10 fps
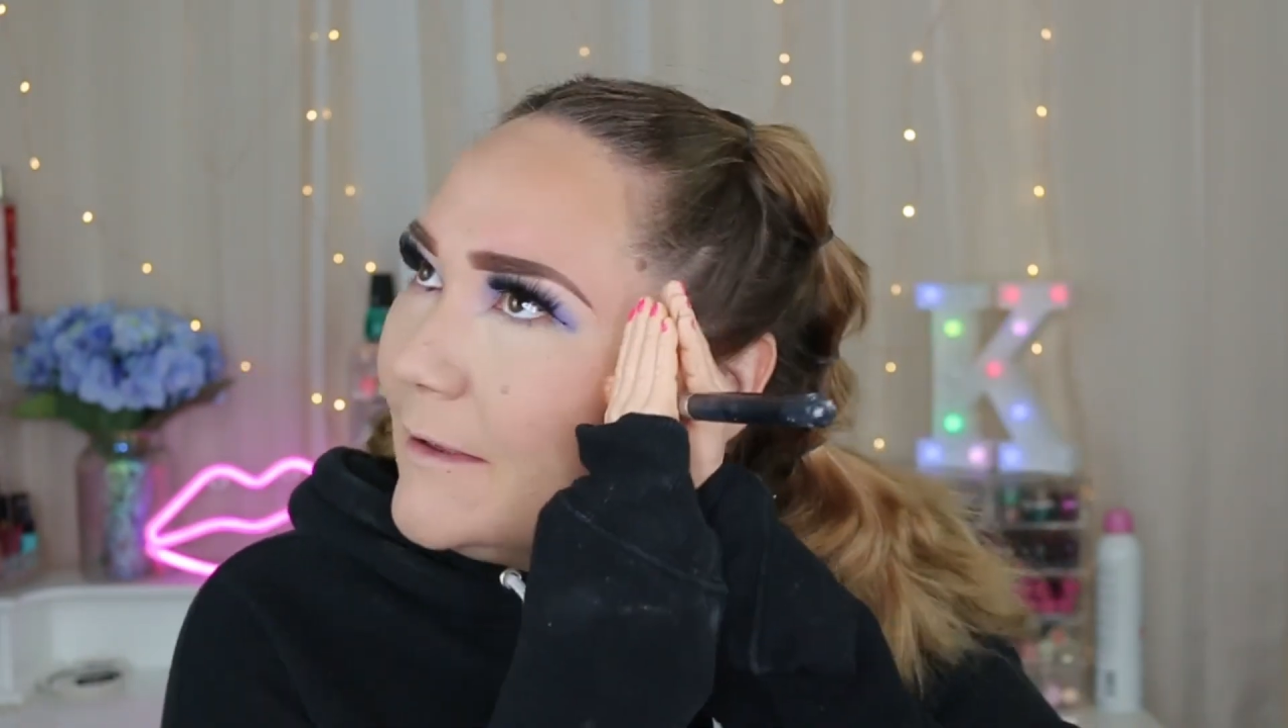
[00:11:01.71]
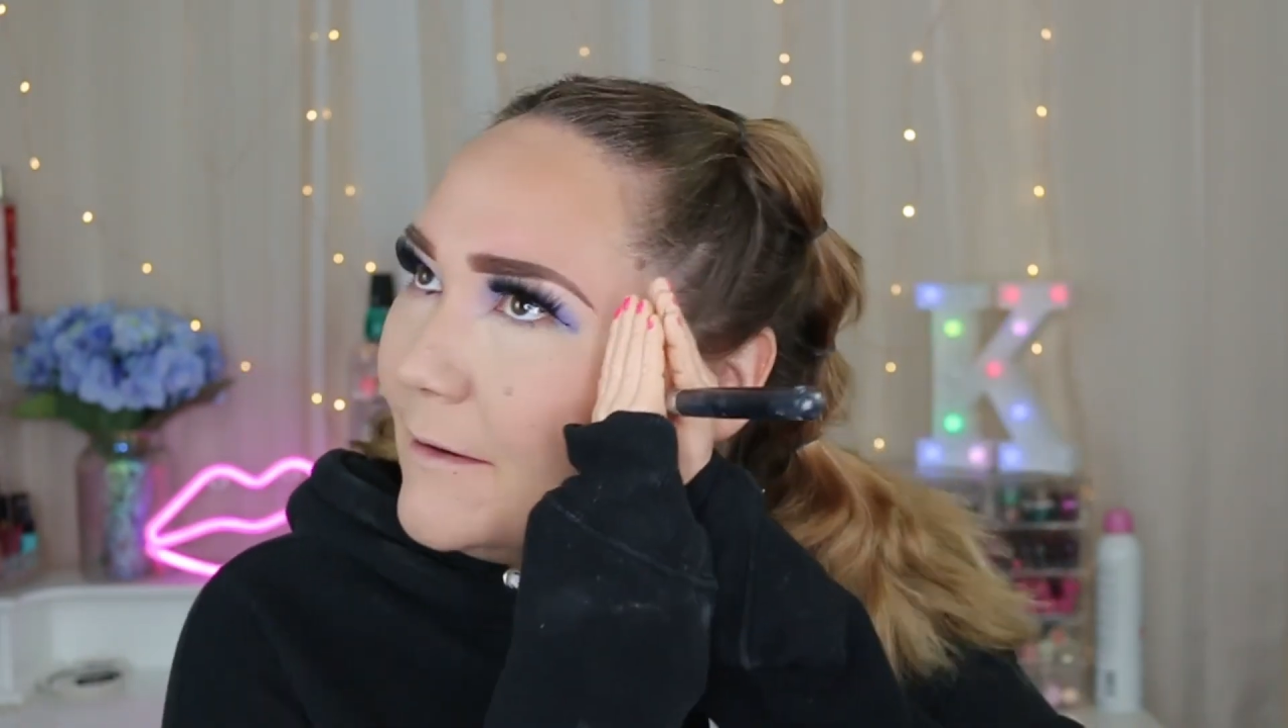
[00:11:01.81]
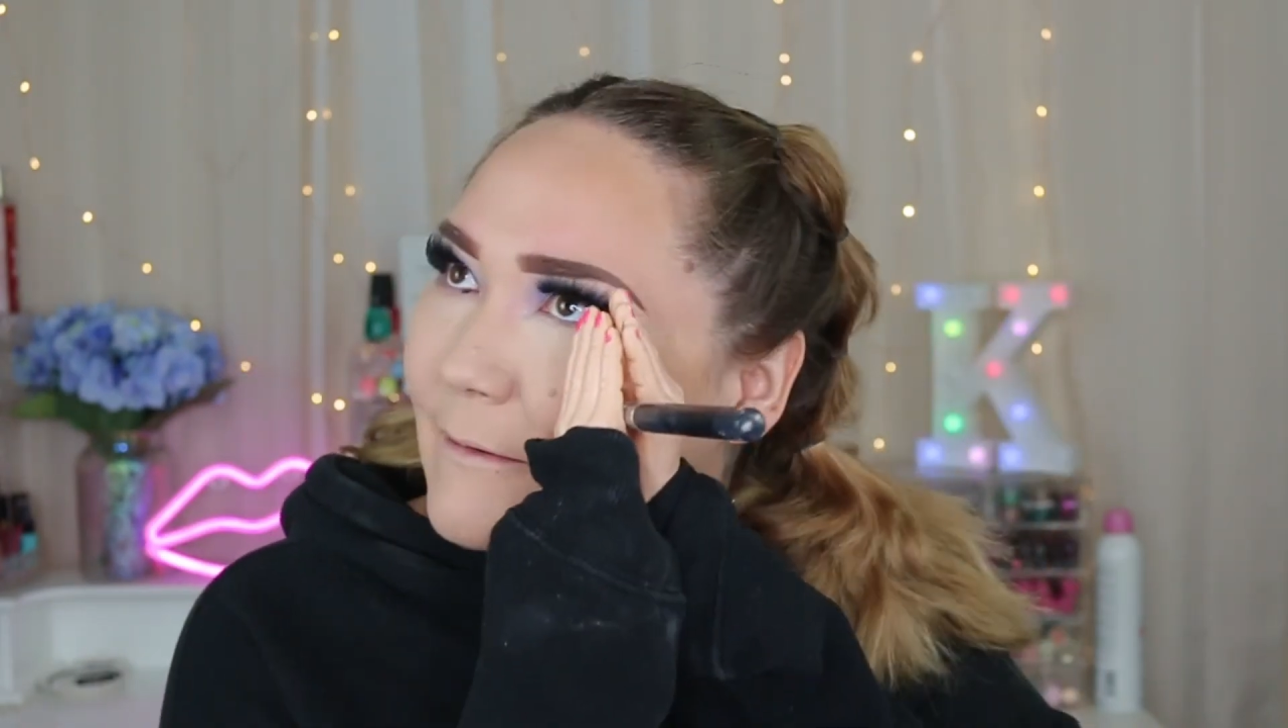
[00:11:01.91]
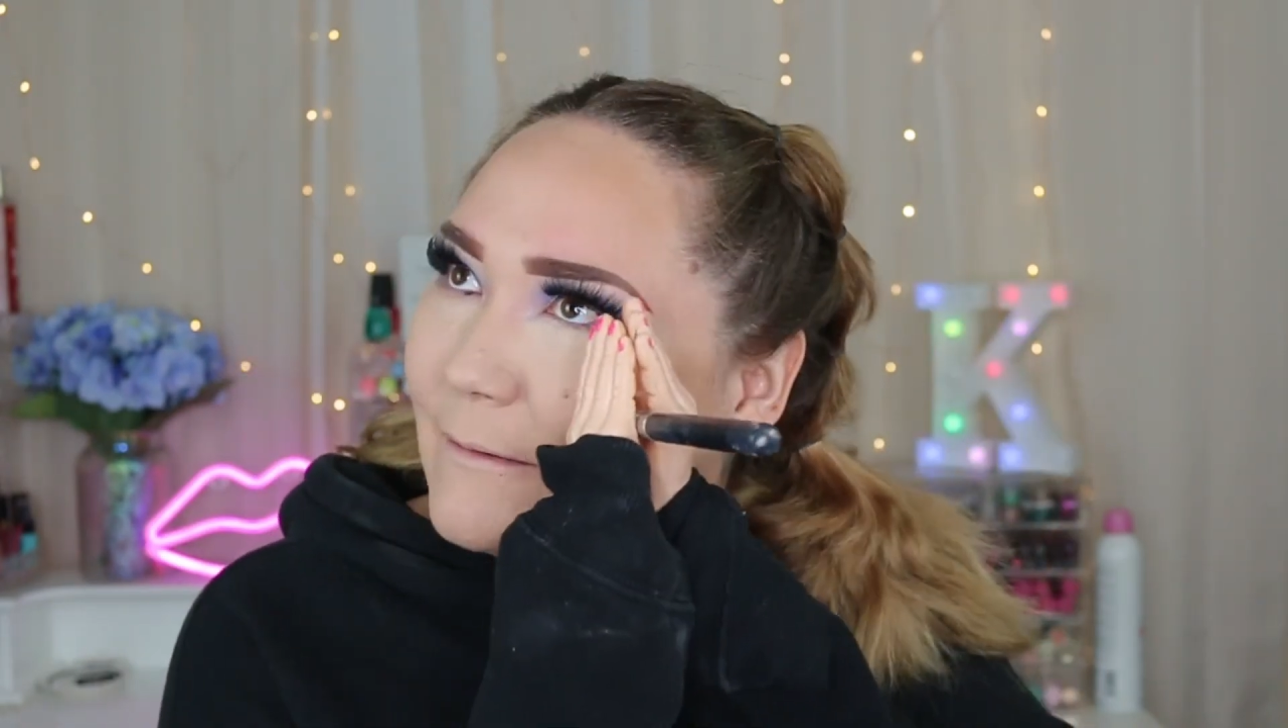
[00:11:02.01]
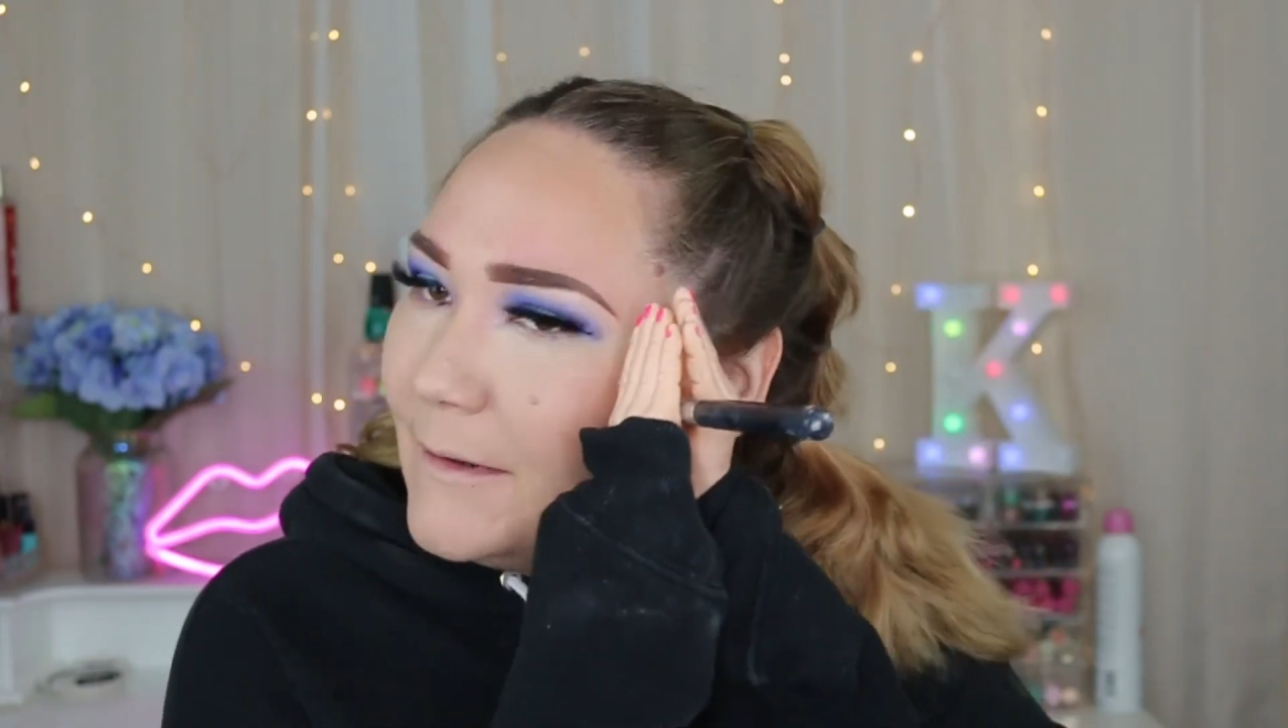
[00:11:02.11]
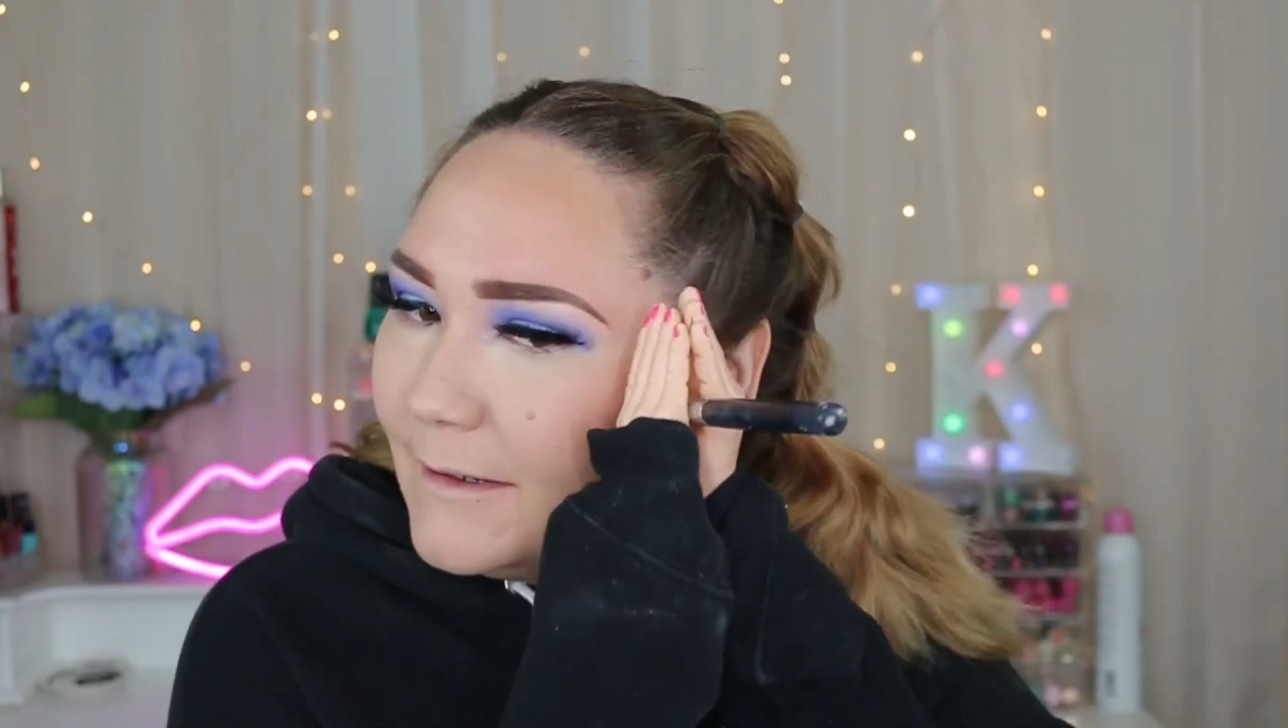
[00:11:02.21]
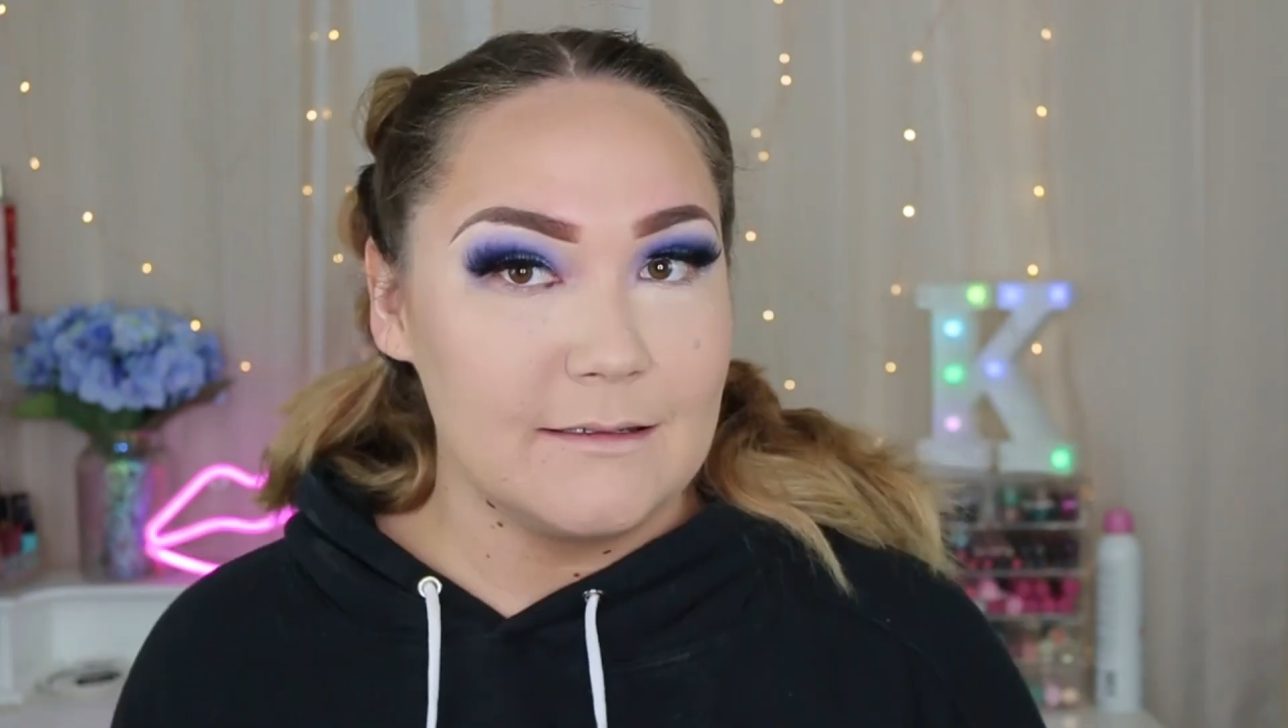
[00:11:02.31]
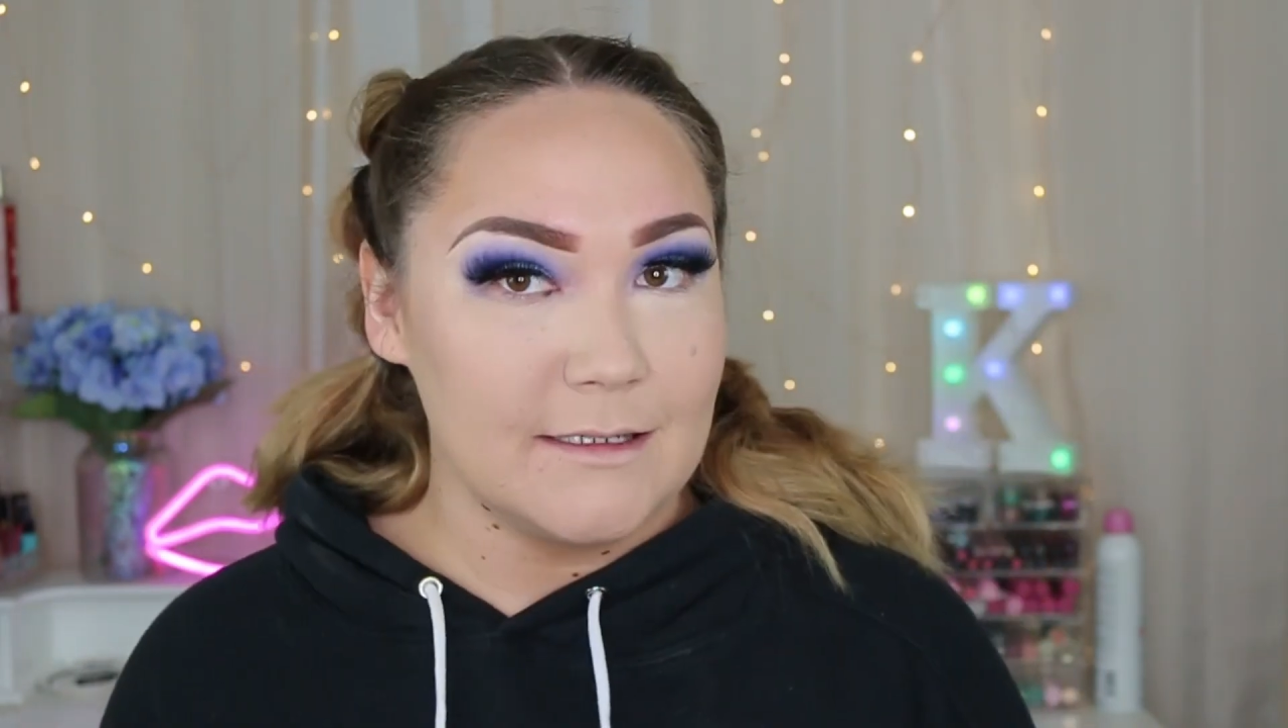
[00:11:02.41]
though?